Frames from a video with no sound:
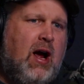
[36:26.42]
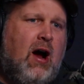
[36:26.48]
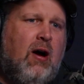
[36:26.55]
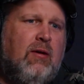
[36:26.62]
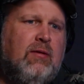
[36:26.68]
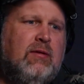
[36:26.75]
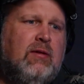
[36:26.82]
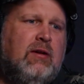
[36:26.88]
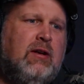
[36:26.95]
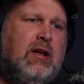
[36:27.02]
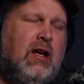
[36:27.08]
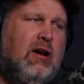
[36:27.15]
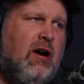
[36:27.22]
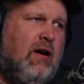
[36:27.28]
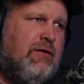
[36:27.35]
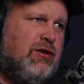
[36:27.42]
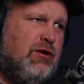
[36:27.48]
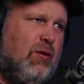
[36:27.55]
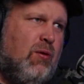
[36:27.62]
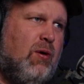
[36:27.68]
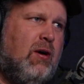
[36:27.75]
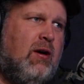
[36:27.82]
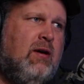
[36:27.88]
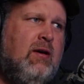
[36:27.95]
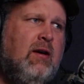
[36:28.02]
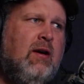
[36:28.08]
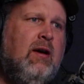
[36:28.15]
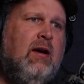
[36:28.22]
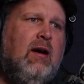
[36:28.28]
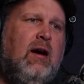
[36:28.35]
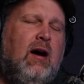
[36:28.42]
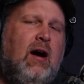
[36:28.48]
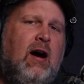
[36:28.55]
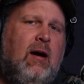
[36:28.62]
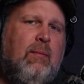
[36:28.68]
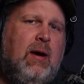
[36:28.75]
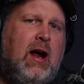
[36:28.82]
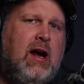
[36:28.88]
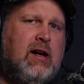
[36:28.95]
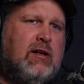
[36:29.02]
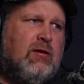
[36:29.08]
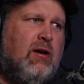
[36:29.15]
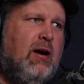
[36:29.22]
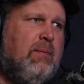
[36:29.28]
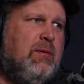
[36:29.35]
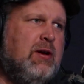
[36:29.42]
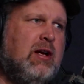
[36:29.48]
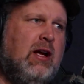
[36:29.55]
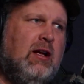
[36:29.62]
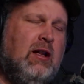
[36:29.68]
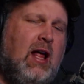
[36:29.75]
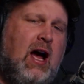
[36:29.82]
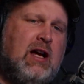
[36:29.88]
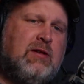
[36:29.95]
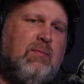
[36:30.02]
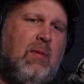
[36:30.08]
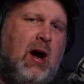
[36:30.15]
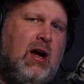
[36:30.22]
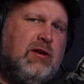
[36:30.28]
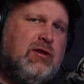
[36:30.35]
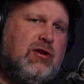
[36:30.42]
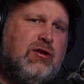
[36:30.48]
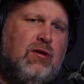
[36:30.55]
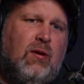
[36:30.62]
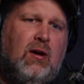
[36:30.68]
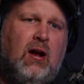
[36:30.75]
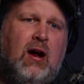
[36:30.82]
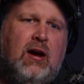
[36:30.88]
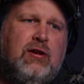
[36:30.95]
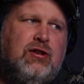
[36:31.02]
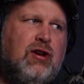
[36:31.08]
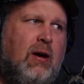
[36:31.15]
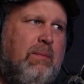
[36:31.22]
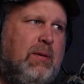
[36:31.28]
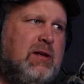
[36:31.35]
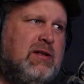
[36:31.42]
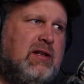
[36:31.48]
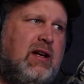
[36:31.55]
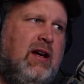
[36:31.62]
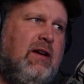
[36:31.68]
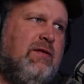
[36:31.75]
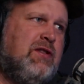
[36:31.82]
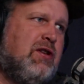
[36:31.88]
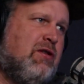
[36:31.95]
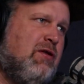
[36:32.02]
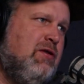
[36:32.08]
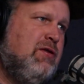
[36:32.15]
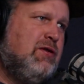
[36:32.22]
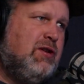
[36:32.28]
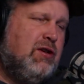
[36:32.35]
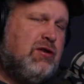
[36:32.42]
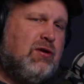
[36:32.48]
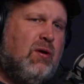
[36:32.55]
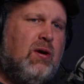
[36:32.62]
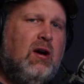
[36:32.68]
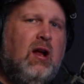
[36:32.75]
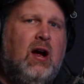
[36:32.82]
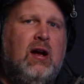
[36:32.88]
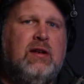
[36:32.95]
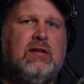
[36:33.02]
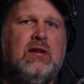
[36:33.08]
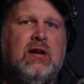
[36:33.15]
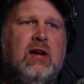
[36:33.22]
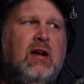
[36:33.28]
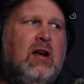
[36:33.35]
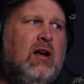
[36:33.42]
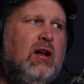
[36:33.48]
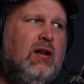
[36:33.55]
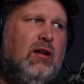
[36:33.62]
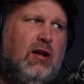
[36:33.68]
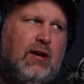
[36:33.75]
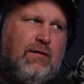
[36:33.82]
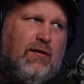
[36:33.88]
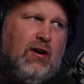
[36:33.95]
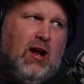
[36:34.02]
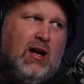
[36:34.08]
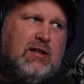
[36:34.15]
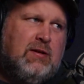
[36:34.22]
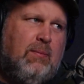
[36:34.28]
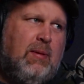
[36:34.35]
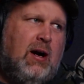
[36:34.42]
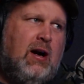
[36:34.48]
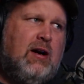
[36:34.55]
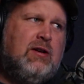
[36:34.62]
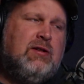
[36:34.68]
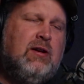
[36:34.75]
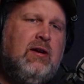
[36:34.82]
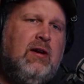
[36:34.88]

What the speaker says: out, get offshore, anchor up. You can glass miles of shoreline, jump in skiffs, cruise the shorelines, look for lots of bears.